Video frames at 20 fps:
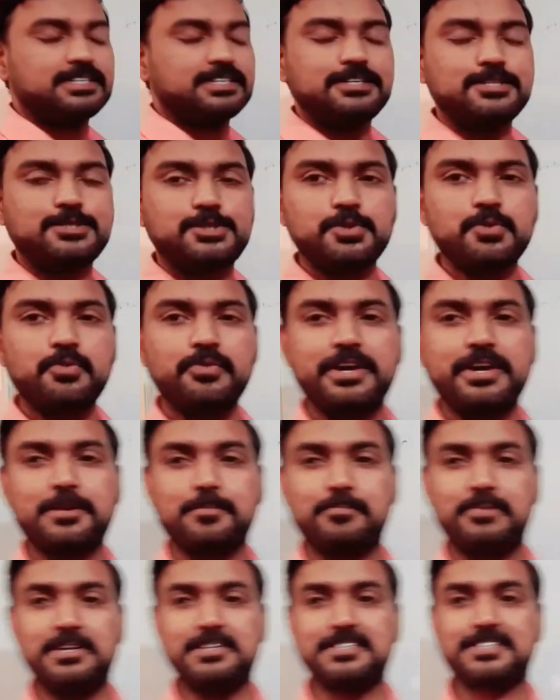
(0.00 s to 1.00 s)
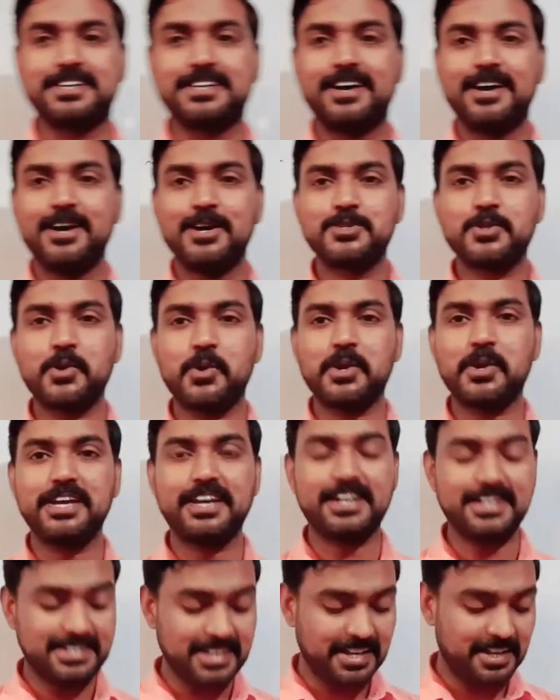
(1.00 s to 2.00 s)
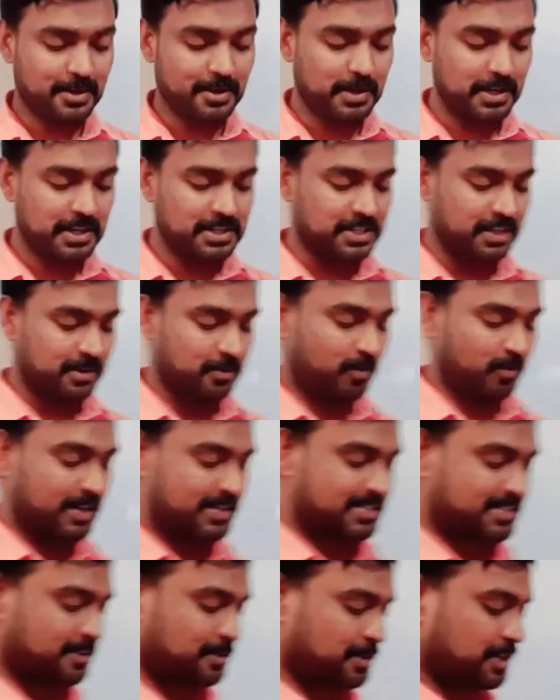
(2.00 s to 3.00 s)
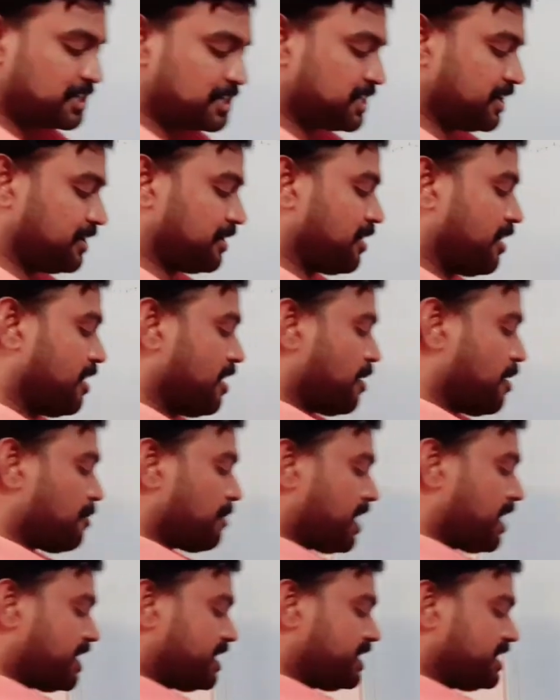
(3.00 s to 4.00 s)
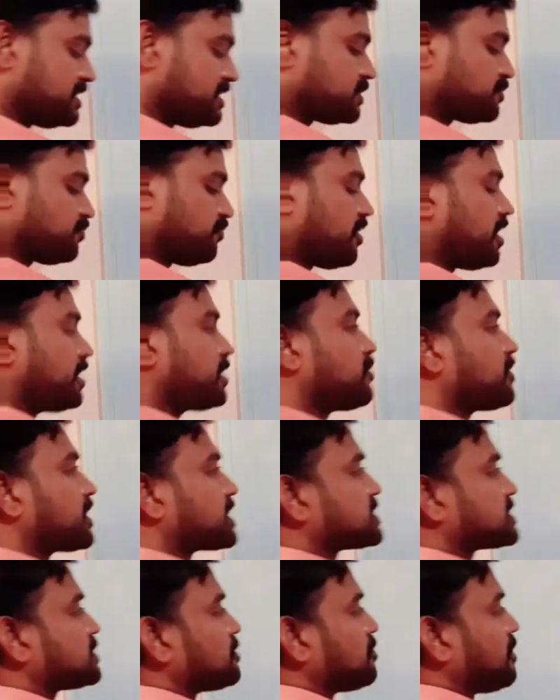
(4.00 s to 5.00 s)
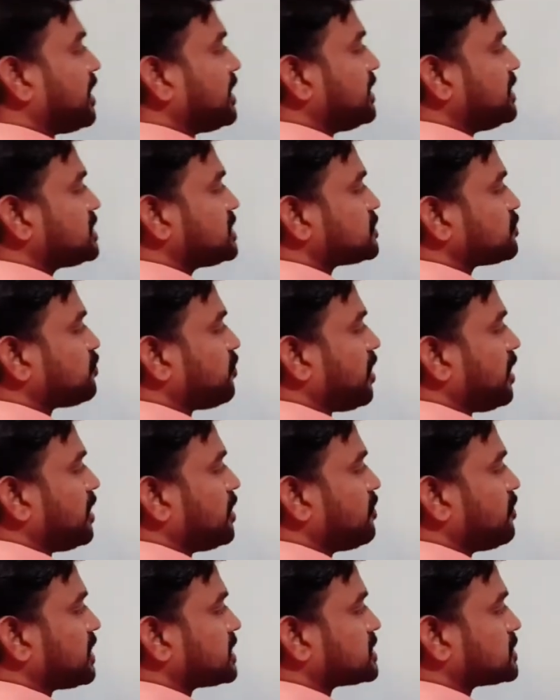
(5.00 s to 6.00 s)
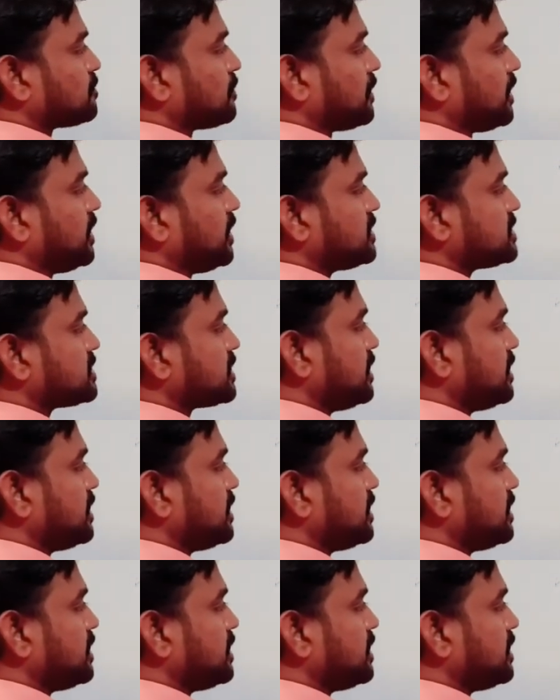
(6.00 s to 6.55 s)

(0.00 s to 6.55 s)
in two variables. So here is the equation. What is the equation? Minus 5x plus